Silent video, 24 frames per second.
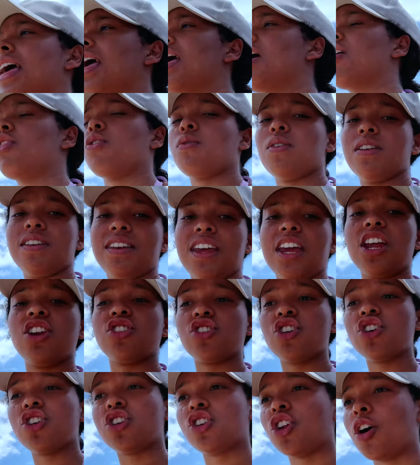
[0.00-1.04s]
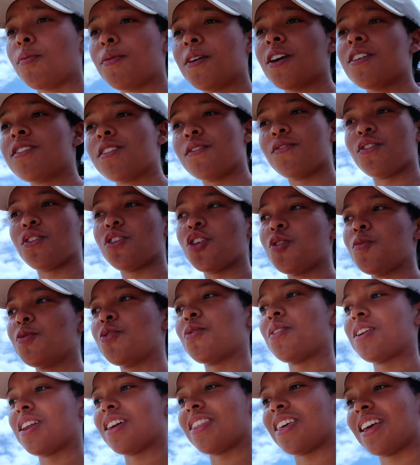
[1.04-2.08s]
they're endangered, not because of the human or
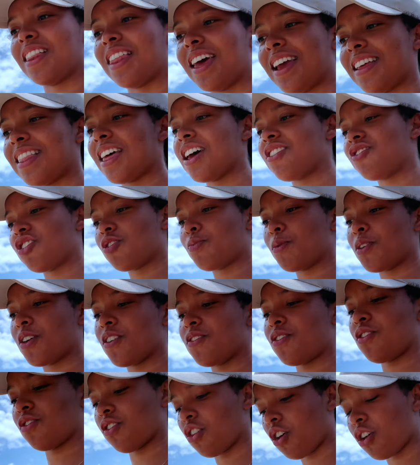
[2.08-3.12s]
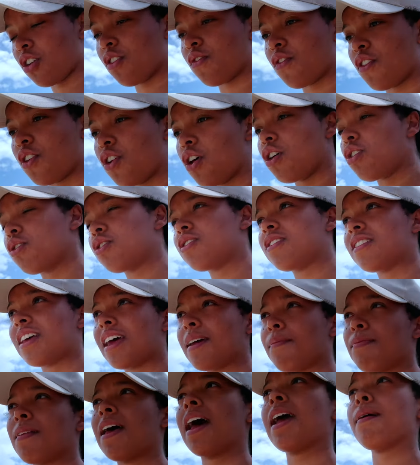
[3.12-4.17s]
anything like that, just because there's a lot of another
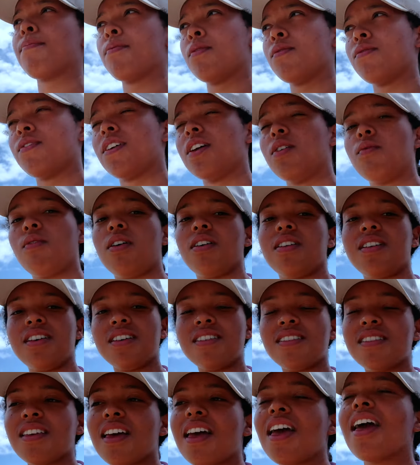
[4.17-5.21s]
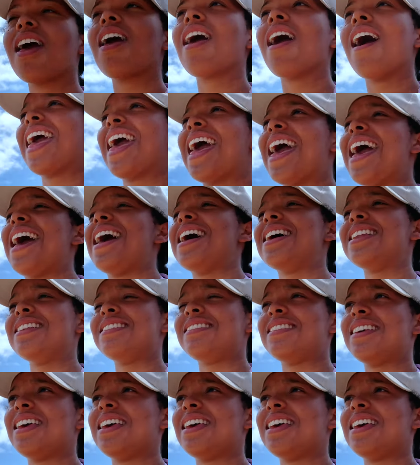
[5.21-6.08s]
type of iguanas, and